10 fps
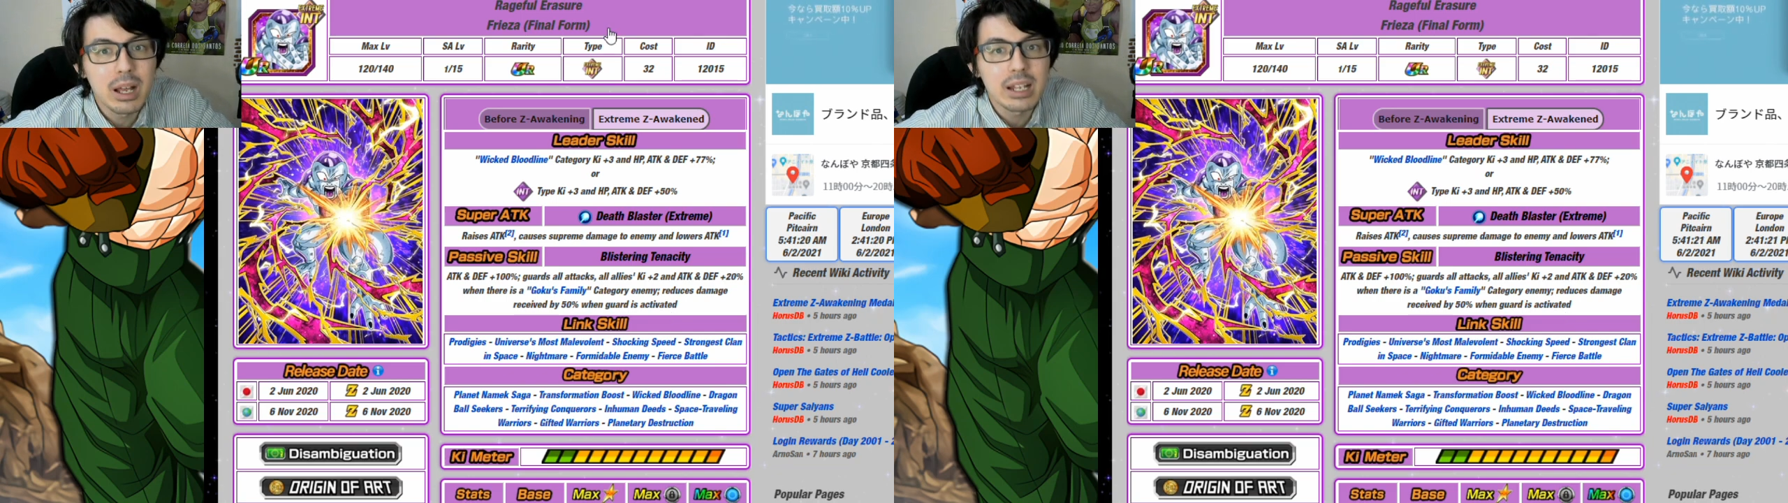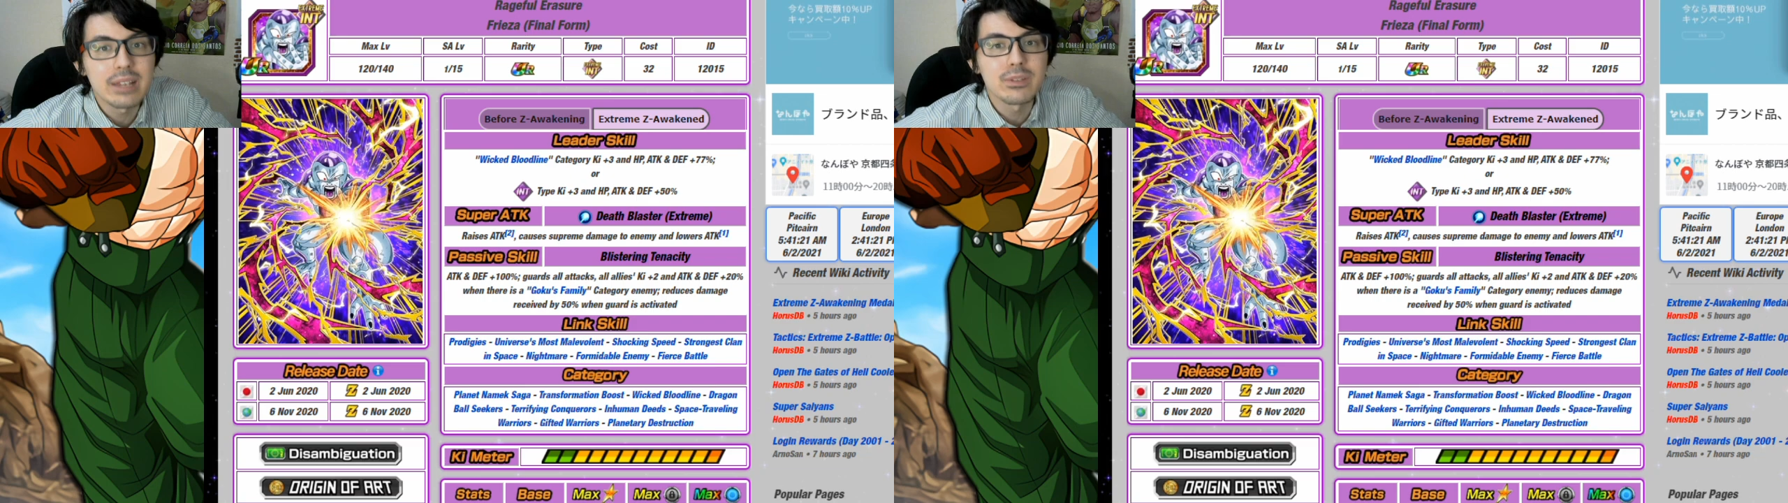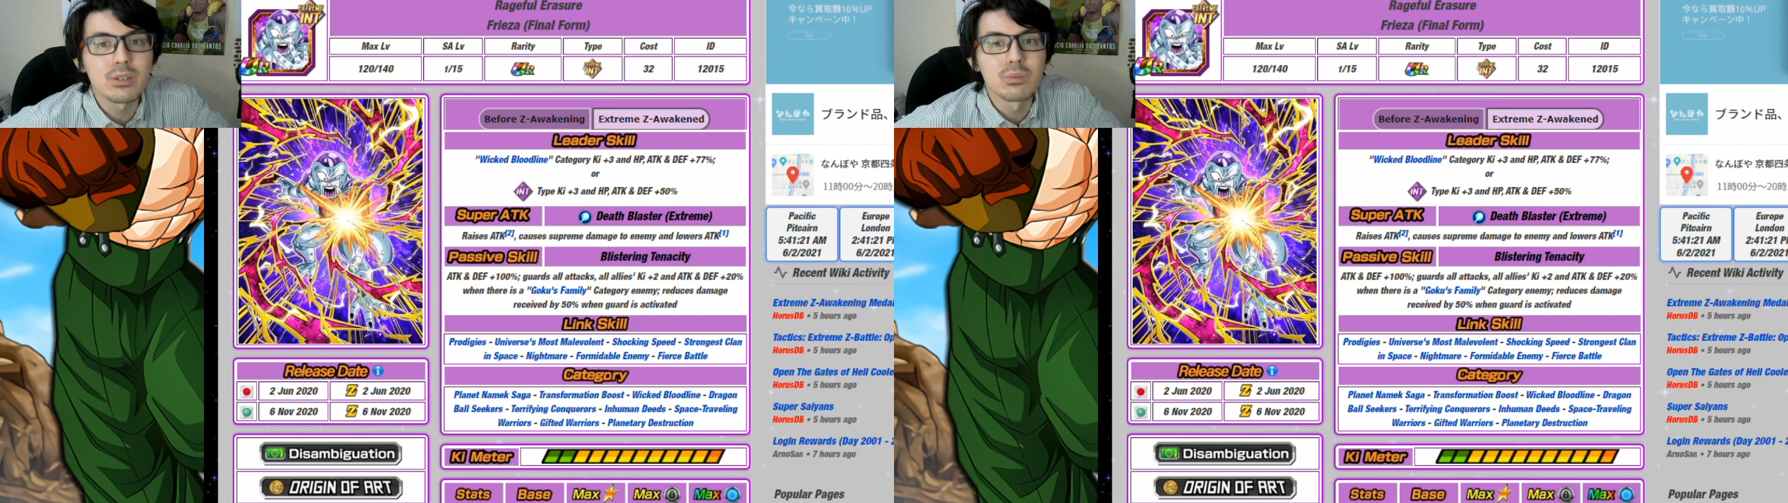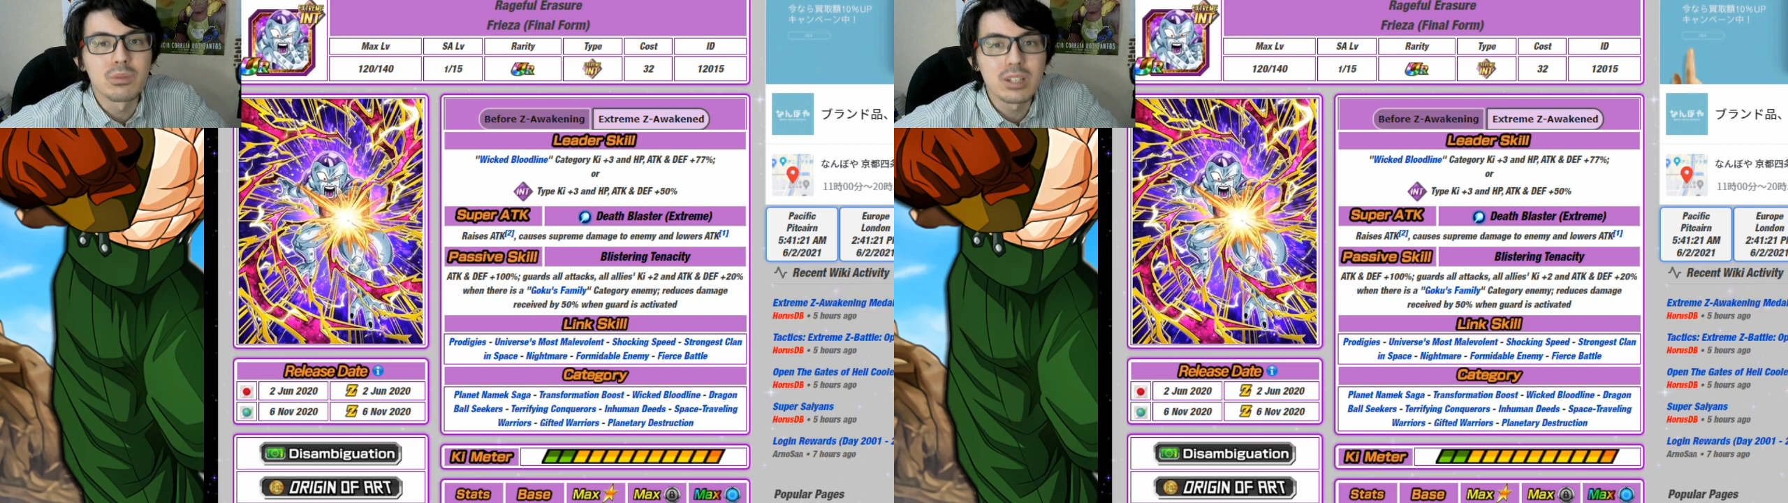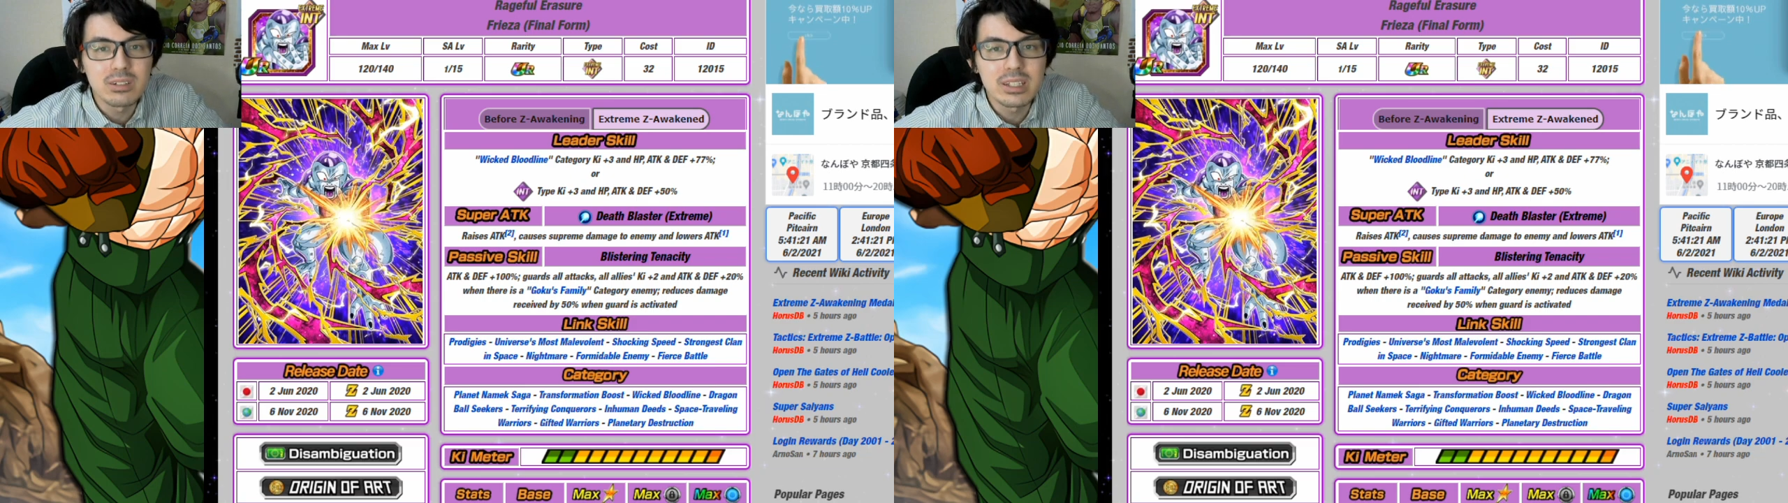but if you
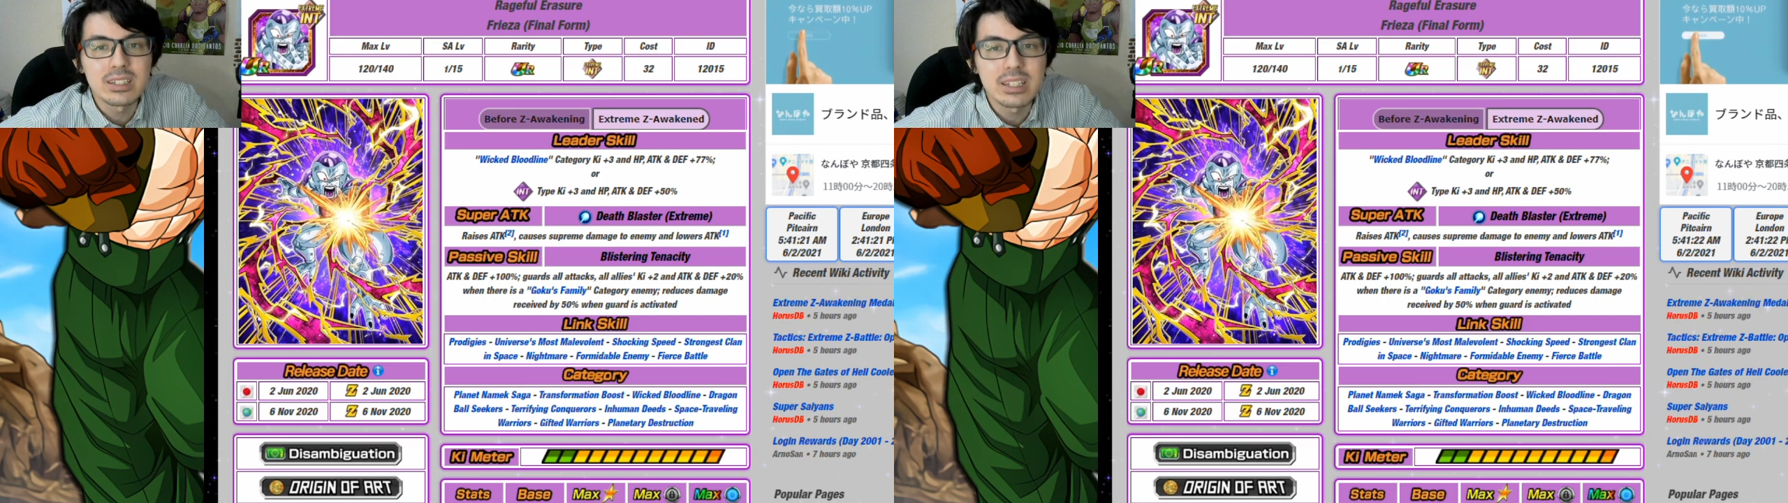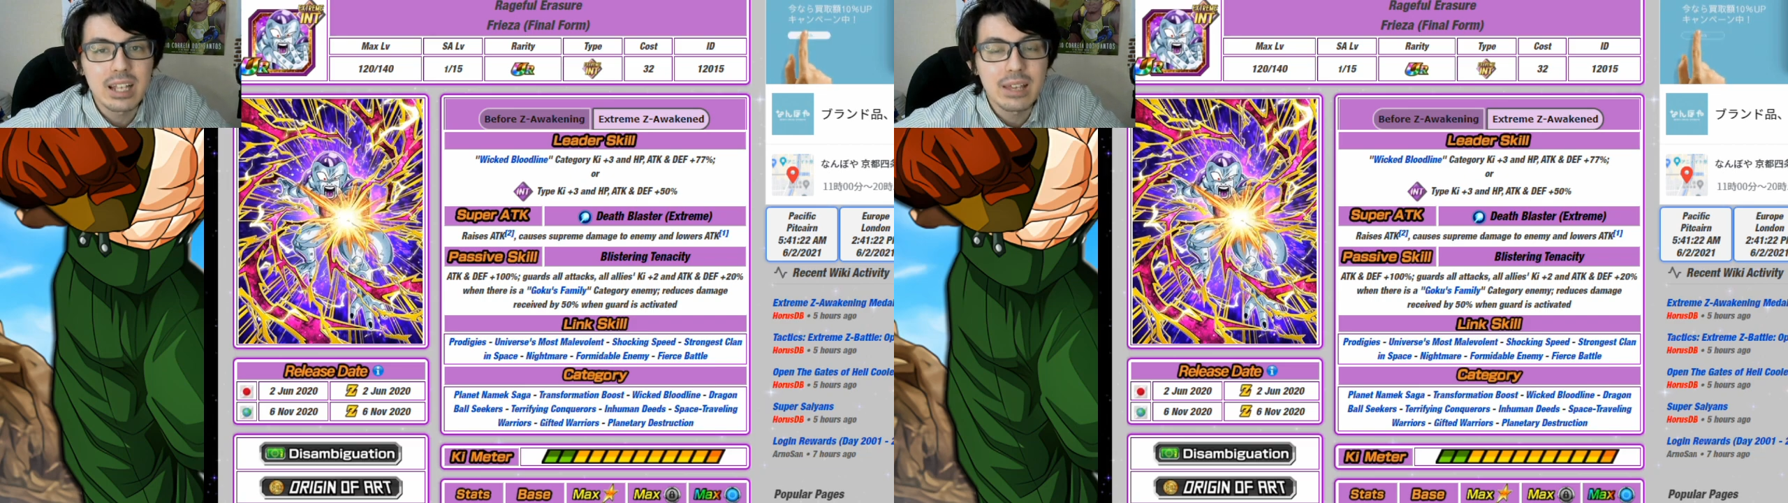really need